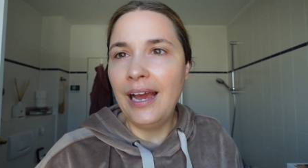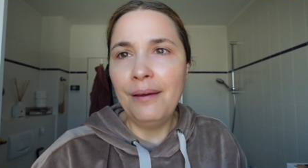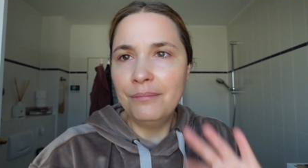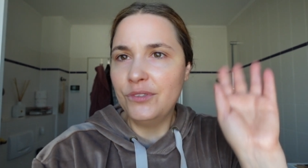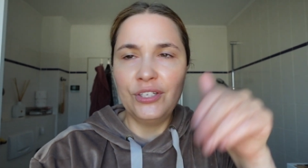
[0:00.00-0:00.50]

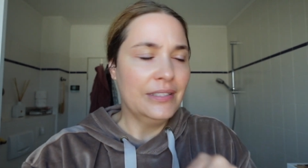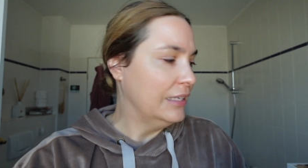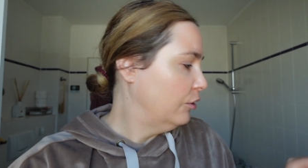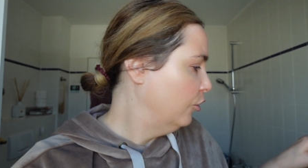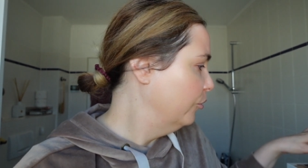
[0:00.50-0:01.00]
I'm just
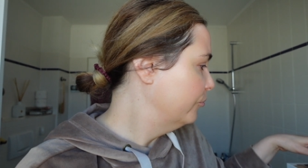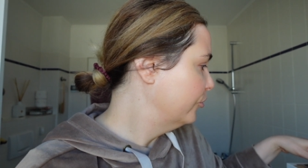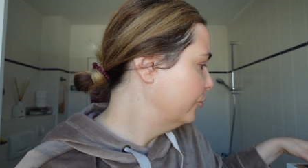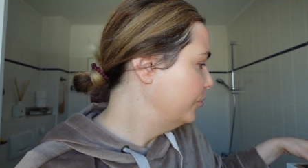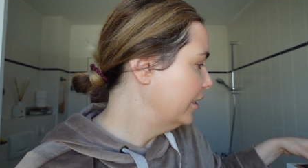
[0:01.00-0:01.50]
at home,
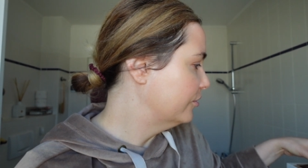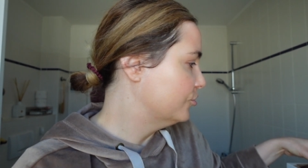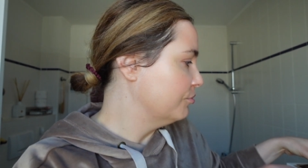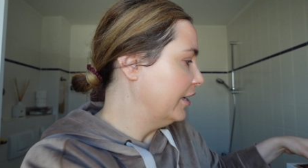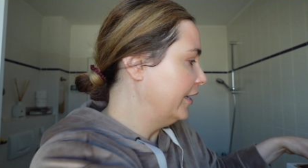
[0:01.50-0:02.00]
so we are
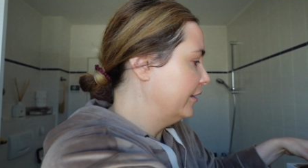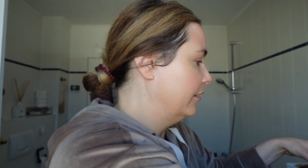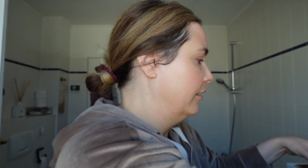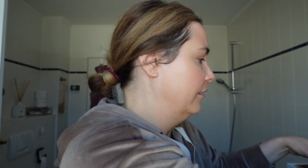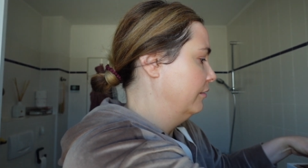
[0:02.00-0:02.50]

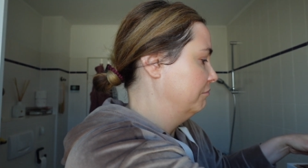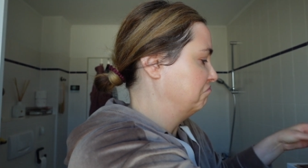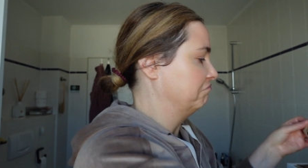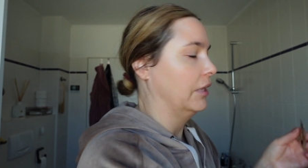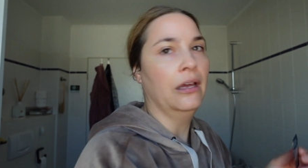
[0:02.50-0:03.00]
trying
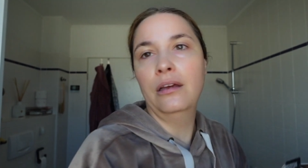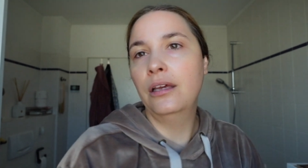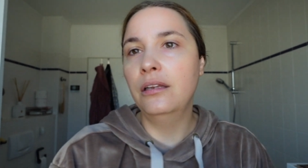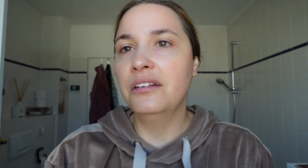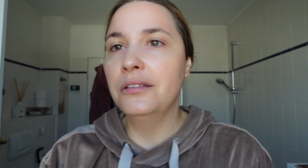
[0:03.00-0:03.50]

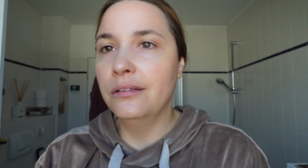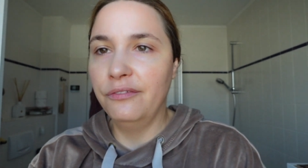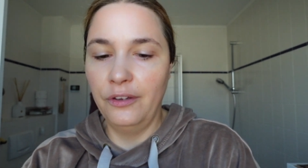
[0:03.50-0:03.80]
a little